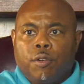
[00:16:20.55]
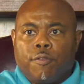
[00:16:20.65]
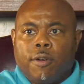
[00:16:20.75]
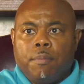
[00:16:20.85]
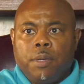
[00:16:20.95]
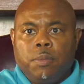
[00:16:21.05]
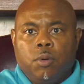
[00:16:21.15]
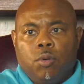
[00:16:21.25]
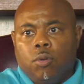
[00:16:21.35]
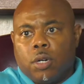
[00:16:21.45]
from people
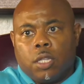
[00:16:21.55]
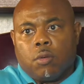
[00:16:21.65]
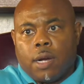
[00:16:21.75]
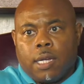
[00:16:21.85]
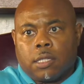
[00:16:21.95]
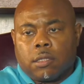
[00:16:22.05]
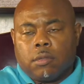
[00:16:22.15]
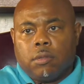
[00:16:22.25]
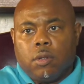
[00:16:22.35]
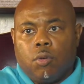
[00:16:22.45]
who otherwise,
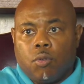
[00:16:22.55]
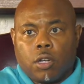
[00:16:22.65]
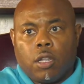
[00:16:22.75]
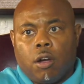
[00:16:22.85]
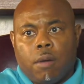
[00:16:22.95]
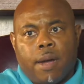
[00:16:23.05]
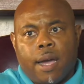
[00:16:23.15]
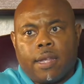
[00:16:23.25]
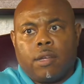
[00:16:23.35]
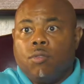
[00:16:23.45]
were
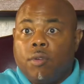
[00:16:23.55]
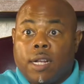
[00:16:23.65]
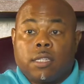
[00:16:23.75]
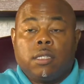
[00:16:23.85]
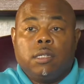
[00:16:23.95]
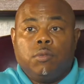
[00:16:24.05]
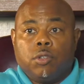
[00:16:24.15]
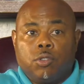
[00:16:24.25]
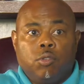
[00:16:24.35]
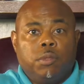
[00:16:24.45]
law-abiding, who actually were
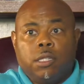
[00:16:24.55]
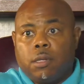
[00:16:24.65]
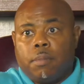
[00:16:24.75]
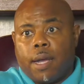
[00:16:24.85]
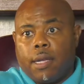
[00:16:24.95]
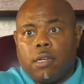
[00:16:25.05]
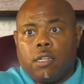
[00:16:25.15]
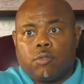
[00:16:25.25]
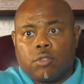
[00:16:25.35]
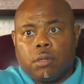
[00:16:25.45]
duped into buying
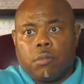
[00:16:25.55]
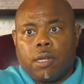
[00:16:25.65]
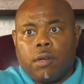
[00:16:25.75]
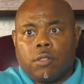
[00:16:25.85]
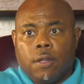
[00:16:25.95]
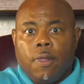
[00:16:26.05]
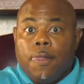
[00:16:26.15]
guns from someone else,